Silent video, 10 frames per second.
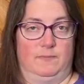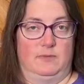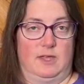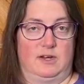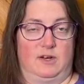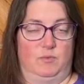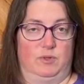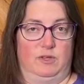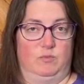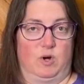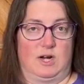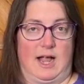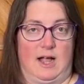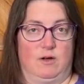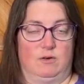that didn't really work
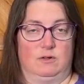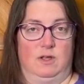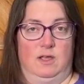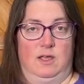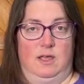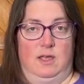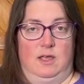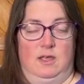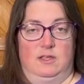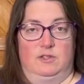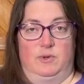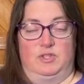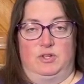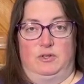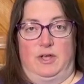out, so he's
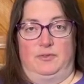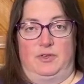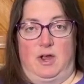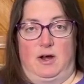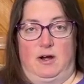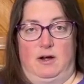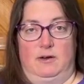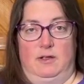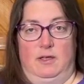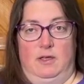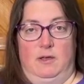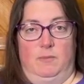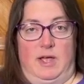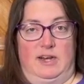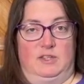still out in the yard.
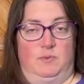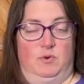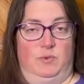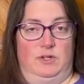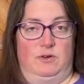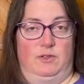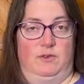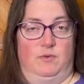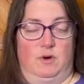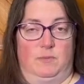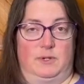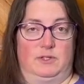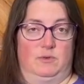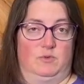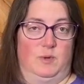But I just put Winter on the form because
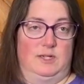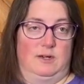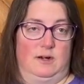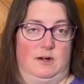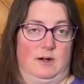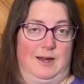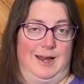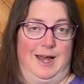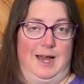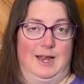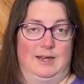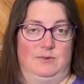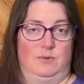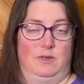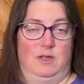it was winter, and
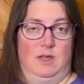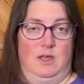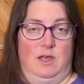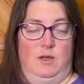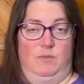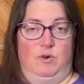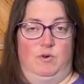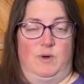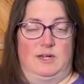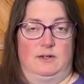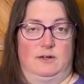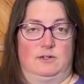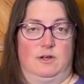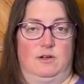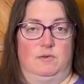we were watching a
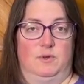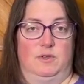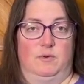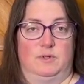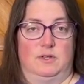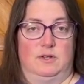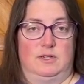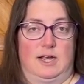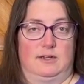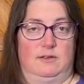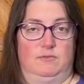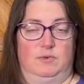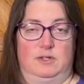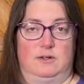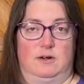show where there was a Detective
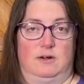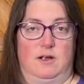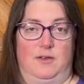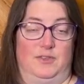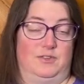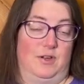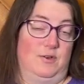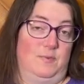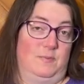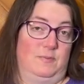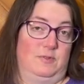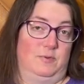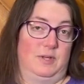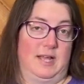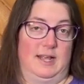Winter on the show, so
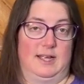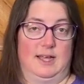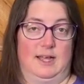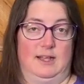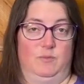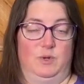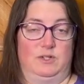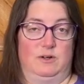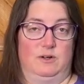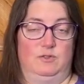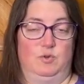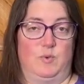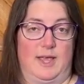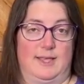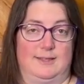we kind of got Winter 2
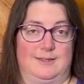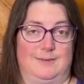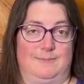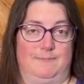ways.